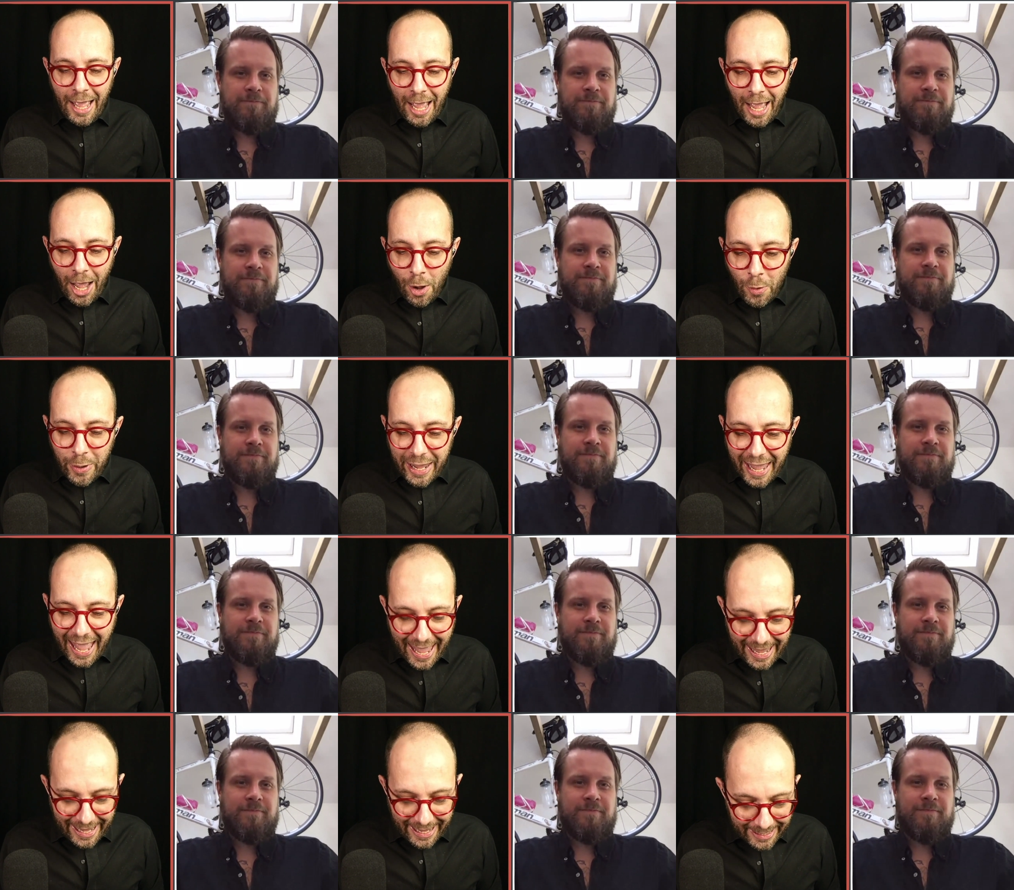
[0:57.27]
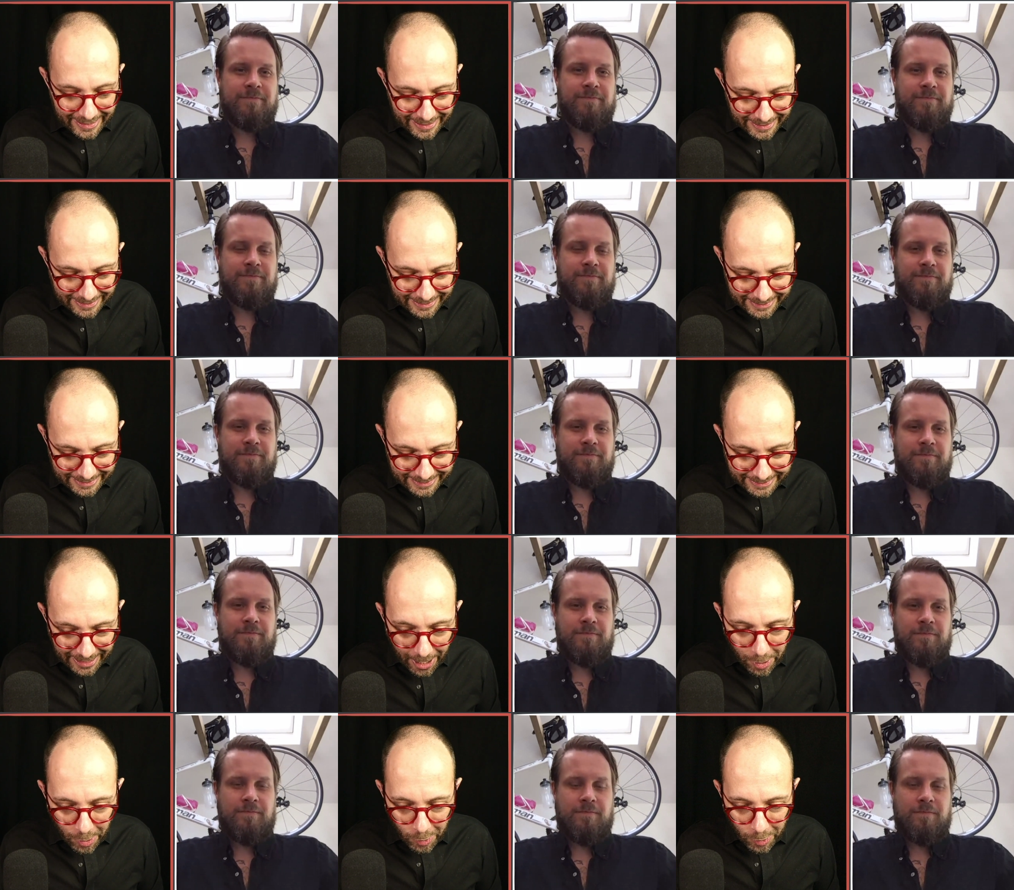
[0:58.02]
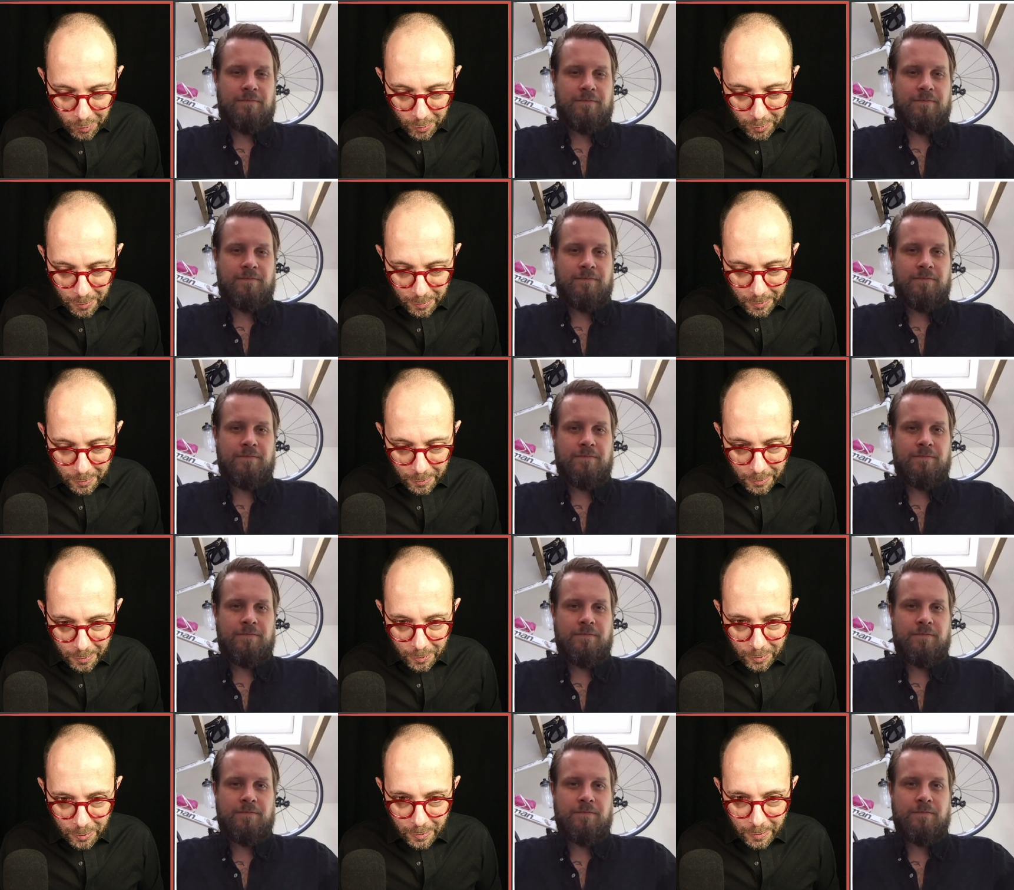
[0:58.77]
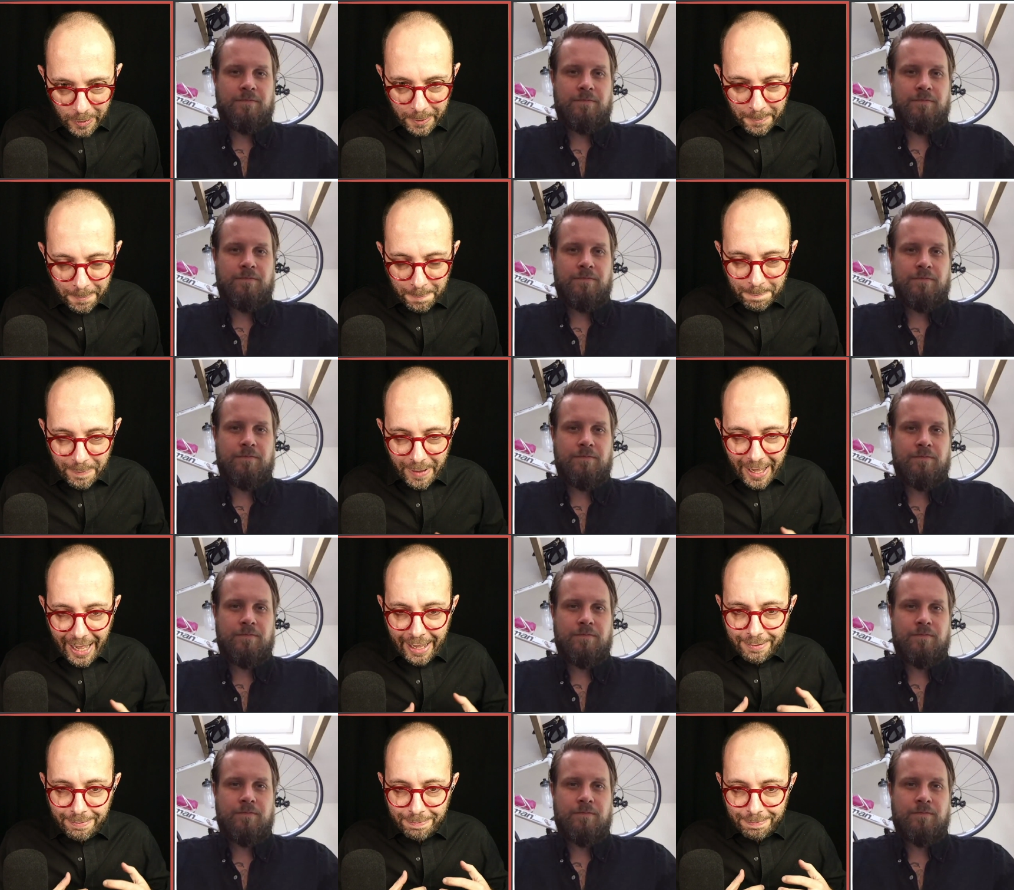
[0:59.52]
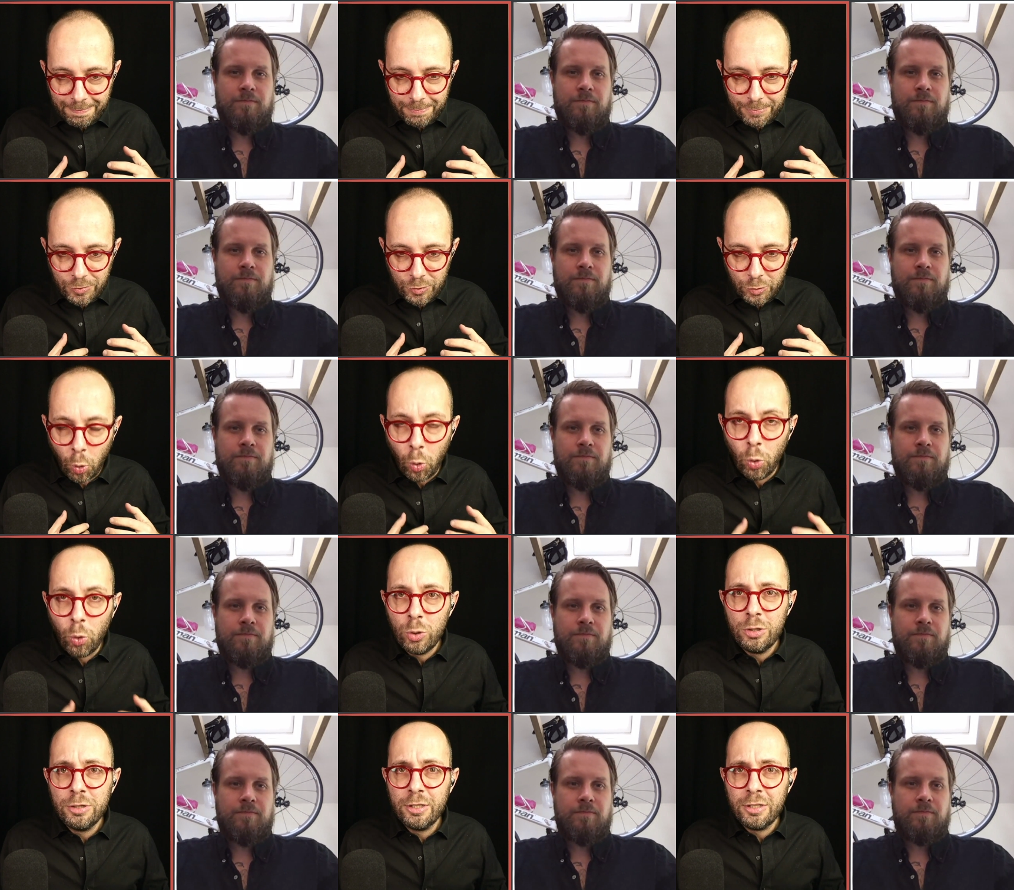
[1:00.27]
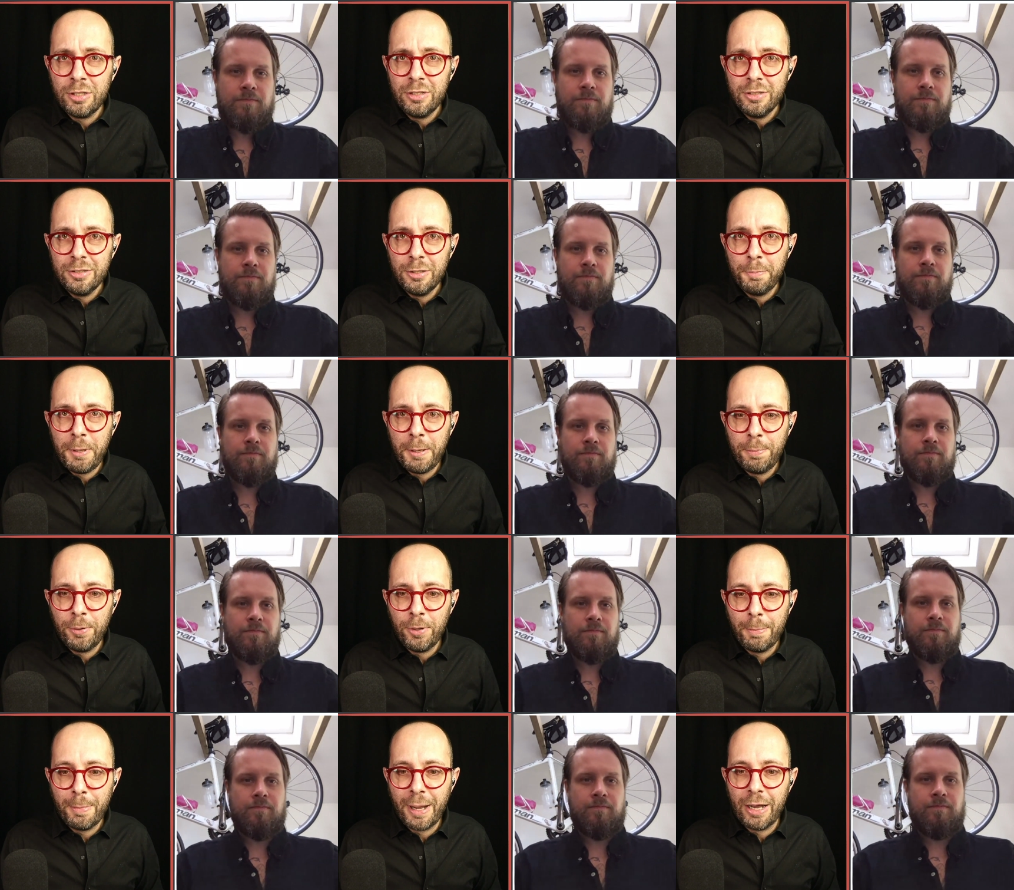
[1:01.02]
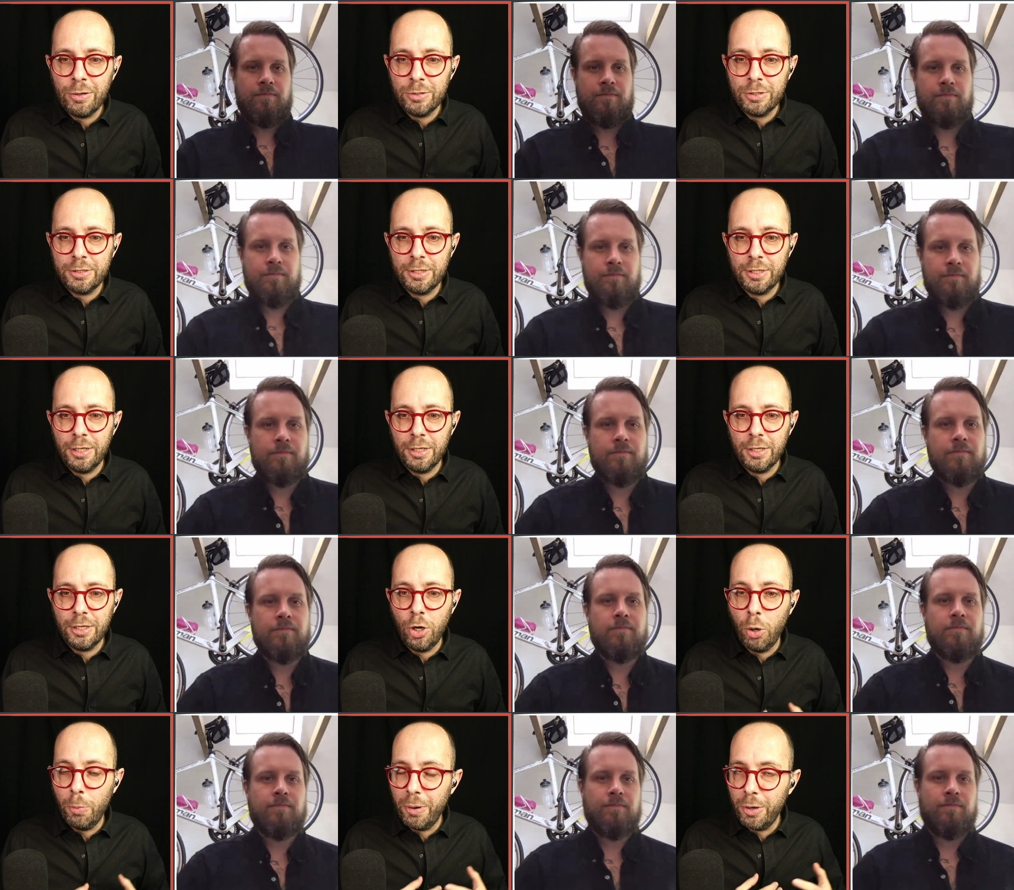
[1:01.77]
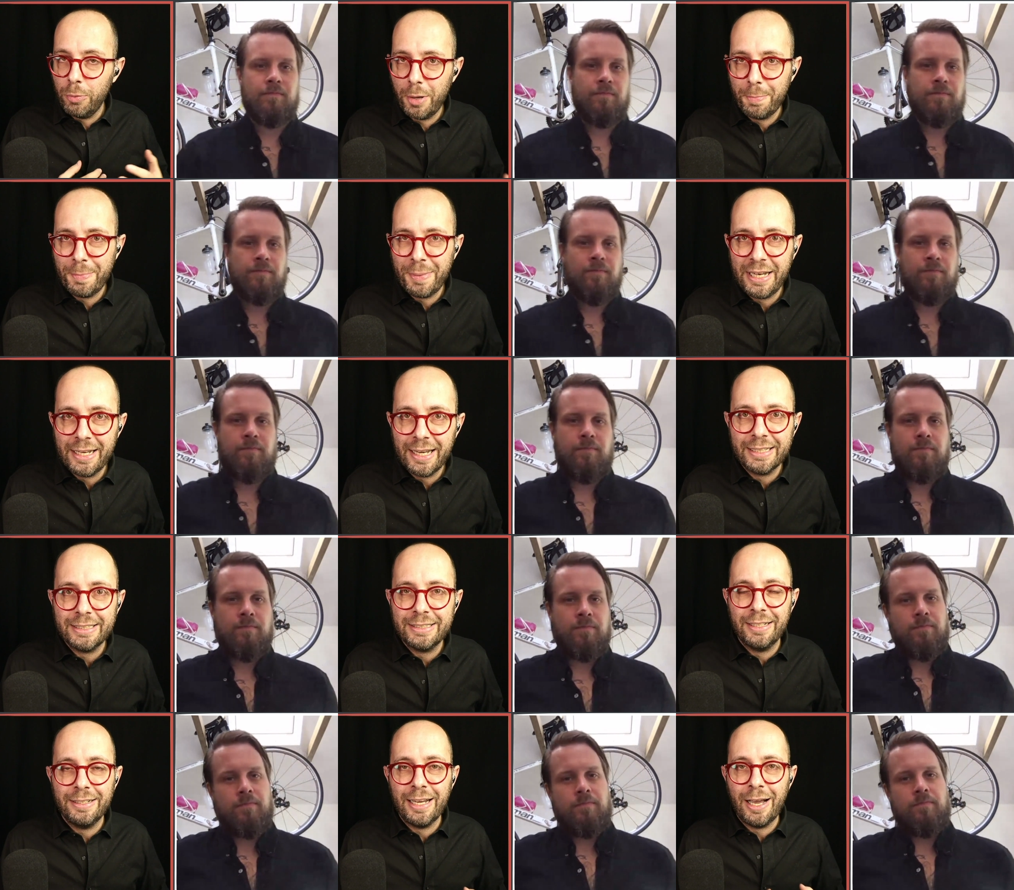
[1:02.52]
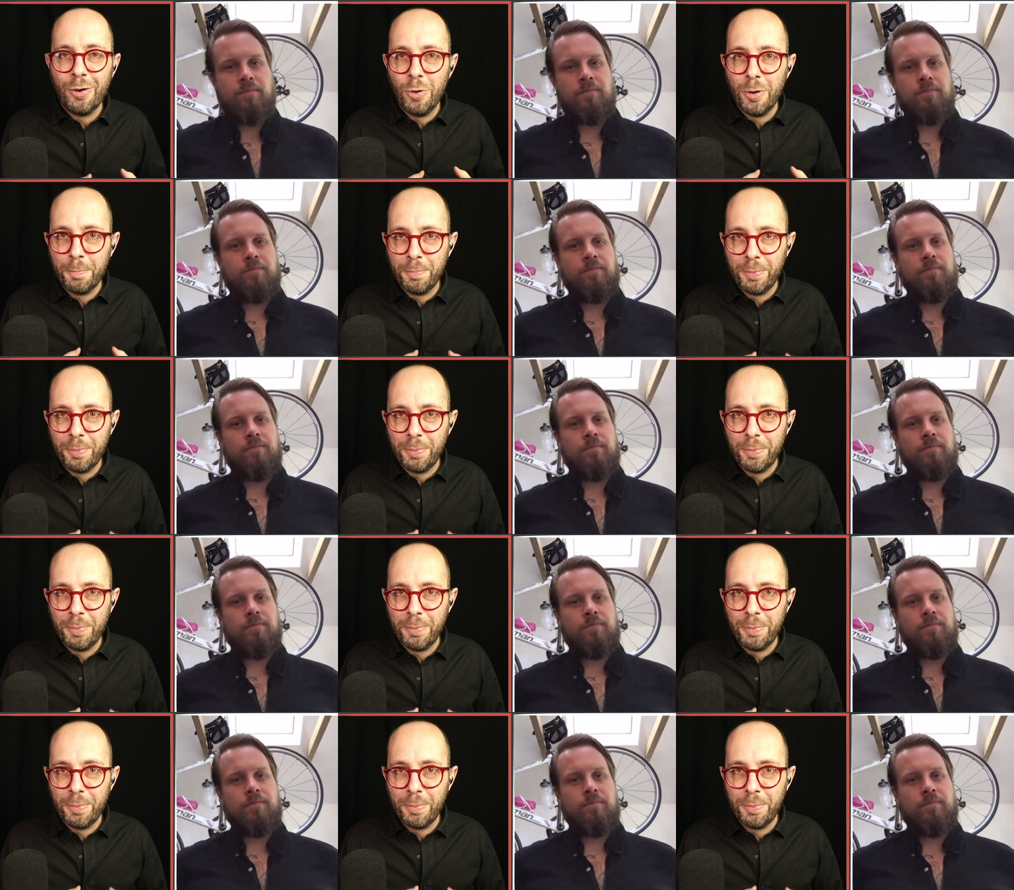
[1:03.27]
Speaker 1: Okay, so I told the people about Global Web Index and our